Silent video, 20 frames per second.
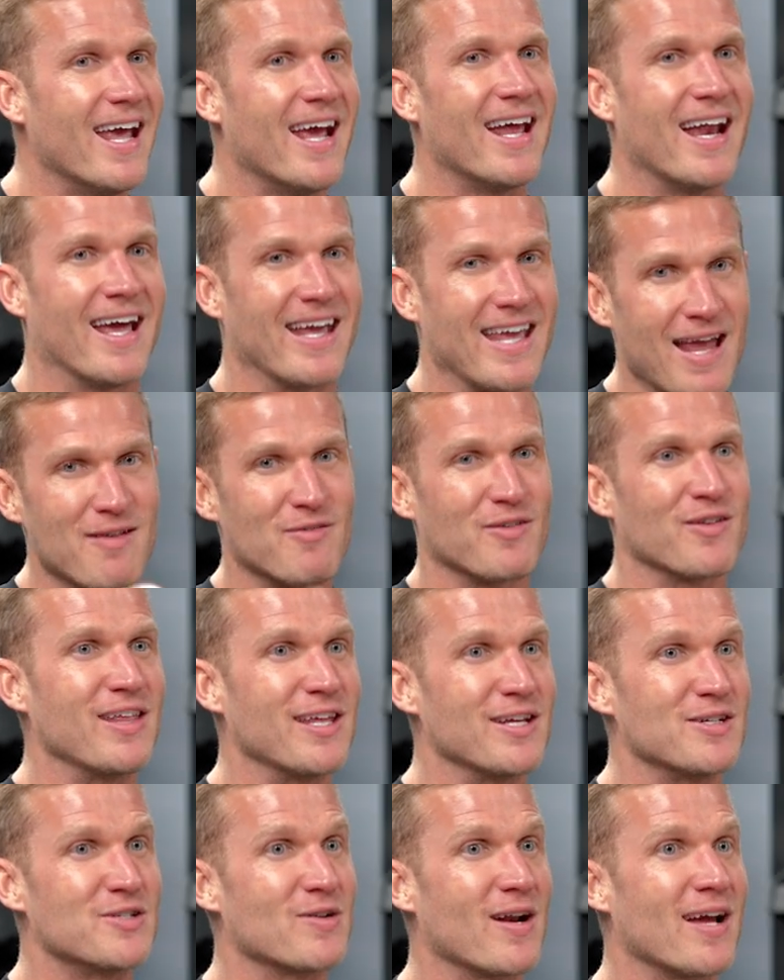And I gave her
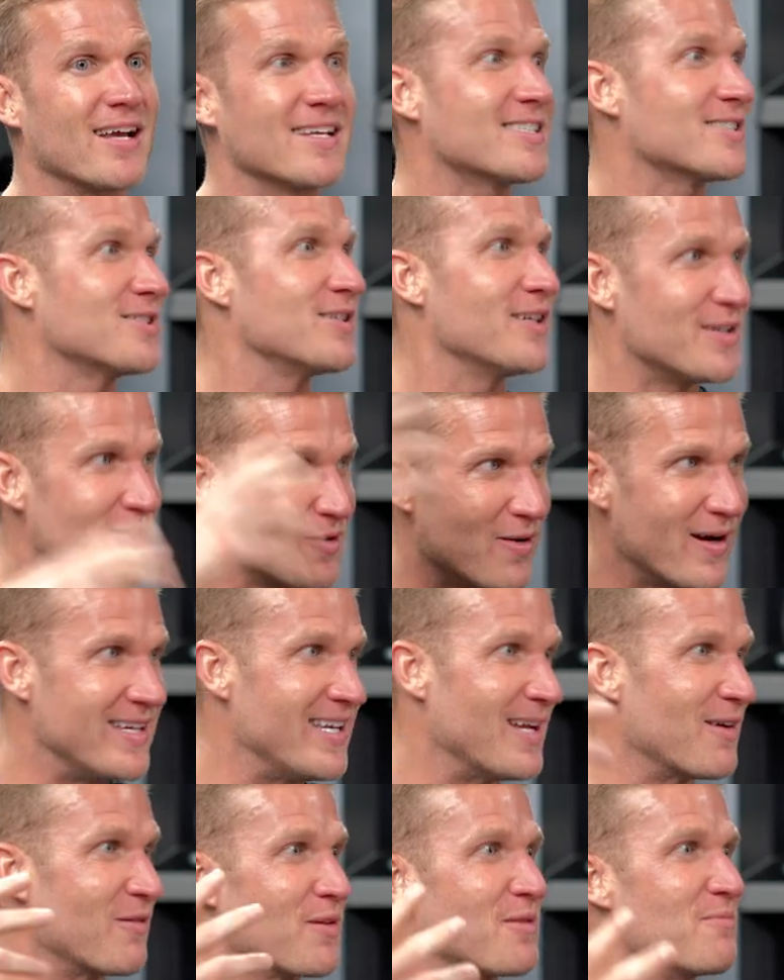the address. She had no
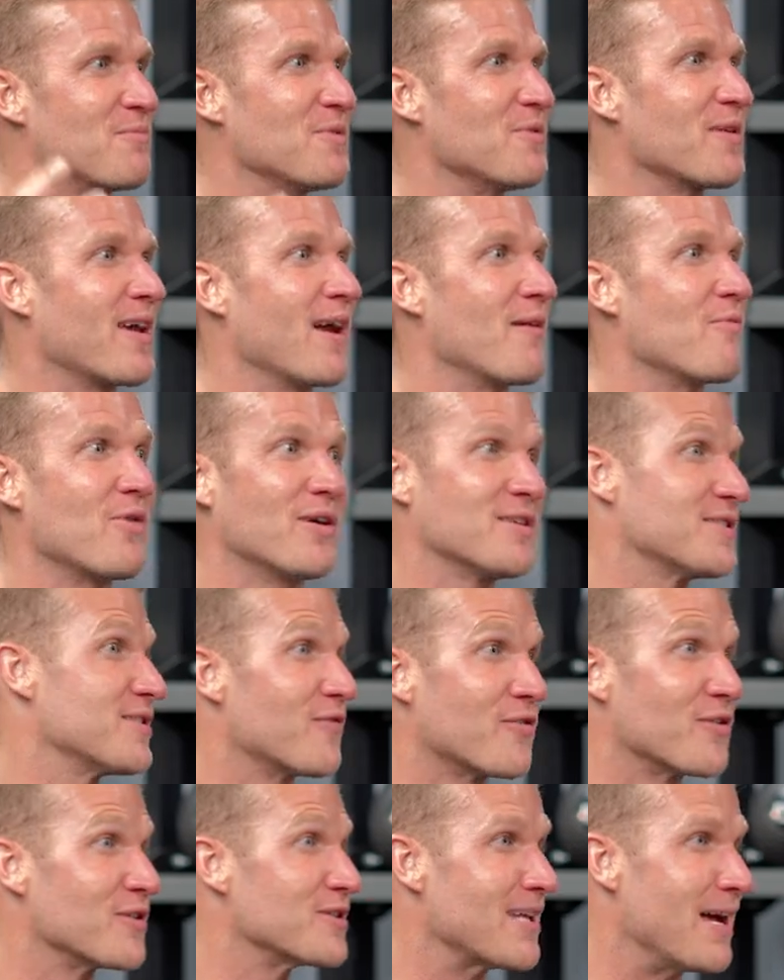idea where the boot camp was the
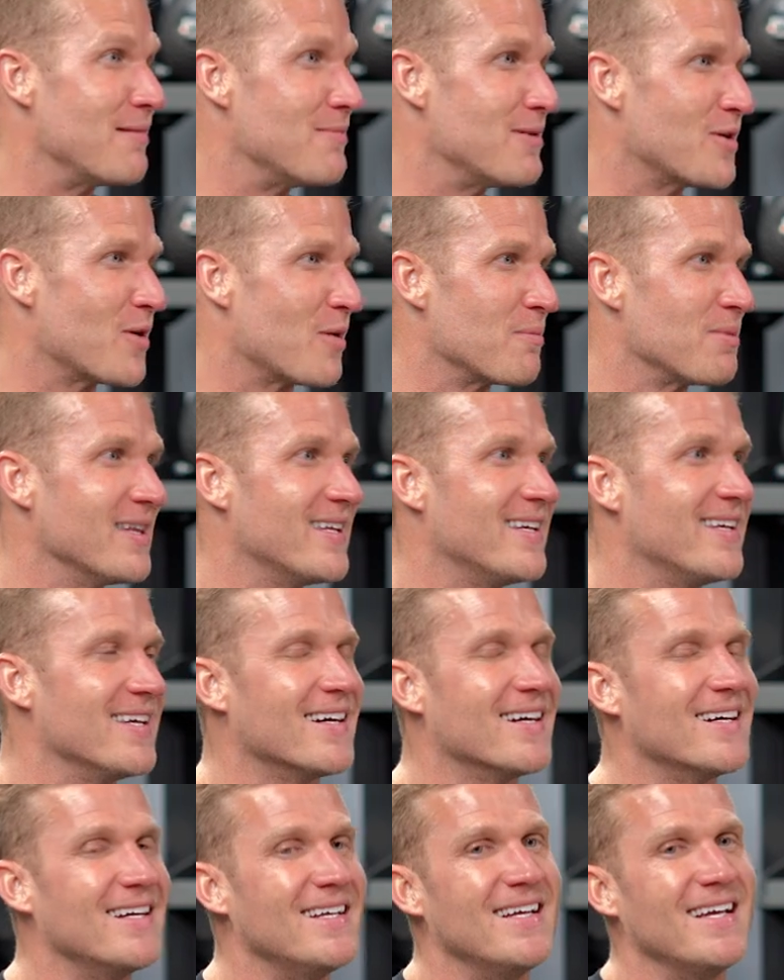first time in Yorba
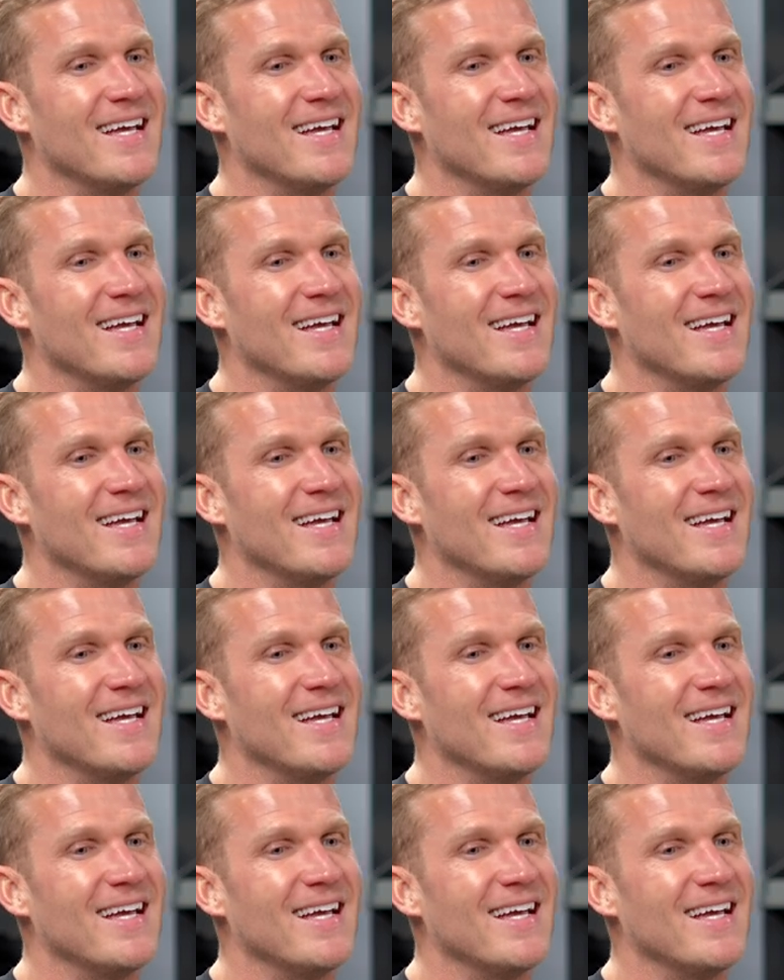Linda.